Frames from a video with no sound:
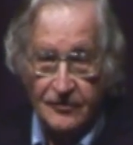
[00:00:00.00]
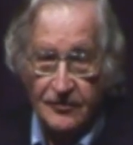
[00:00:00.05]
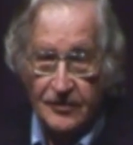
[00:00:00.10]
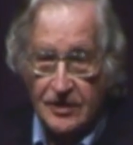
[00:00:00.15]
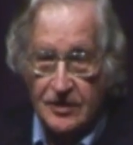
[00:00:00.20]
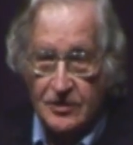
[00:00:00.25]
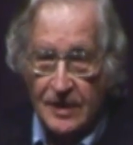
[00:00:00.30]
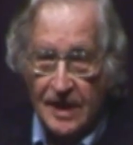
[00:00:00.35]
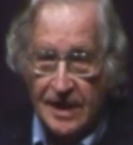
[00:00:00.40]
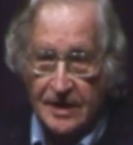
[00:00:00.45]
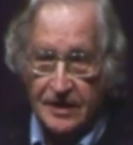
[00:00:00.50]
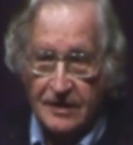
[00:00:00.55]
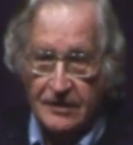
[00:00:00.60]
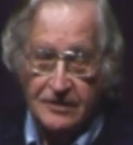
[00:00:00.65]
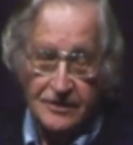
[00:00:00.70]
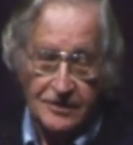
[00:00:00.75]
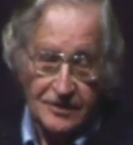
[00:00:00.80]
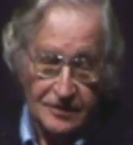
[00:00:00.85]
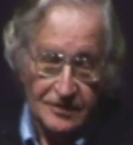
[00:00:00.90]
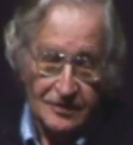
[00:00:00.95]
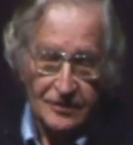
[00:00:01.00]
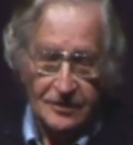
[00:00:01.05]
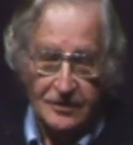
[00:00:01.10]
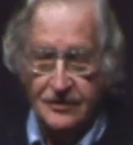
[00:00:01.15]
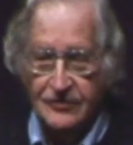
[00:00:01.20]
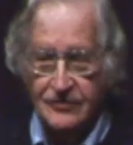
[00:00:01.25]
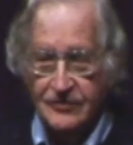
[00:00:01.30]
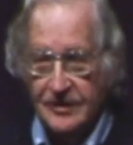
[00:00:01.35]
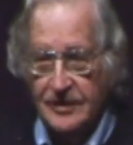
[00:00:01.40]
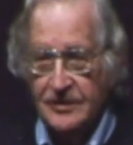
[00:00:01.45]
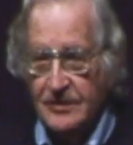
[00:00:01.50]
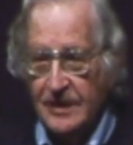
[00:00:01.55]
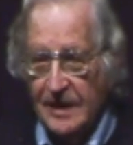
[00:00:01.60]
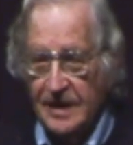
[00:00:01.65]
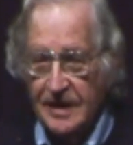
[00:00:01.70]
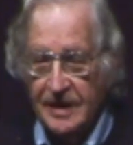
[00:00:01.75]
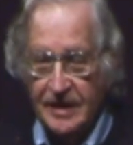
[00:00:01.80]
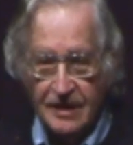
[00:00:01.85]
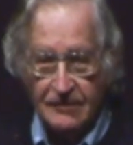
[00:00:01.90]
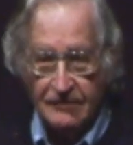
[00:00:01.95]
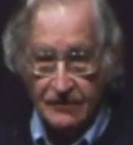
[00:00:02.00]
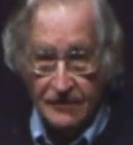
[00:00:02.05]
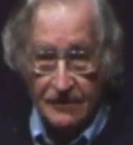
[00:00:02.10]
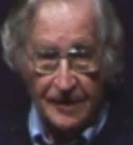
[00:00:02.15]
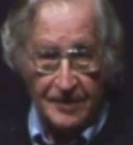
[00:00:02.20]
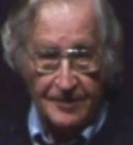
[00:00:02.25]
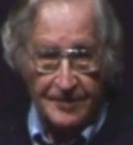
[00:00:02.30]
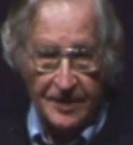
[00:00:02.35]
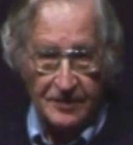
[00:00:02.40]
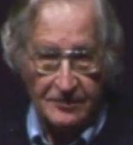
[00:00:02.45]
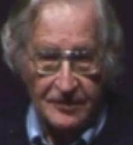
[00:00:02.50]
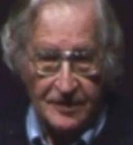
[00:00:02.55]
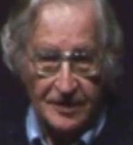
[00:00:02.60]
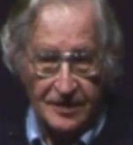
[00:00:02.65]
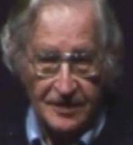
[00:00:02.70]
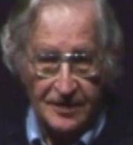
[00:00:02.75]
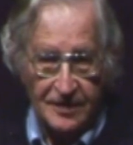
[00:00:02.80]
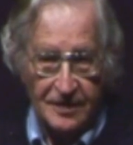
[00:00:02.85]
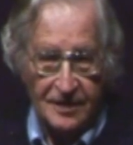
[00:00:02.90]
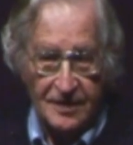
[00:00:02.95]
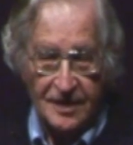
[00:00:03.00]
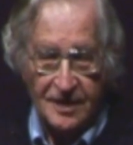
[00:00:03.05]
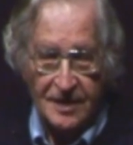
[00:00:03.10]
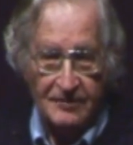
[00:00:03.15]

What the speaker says: free trade, so-called free trade agreement with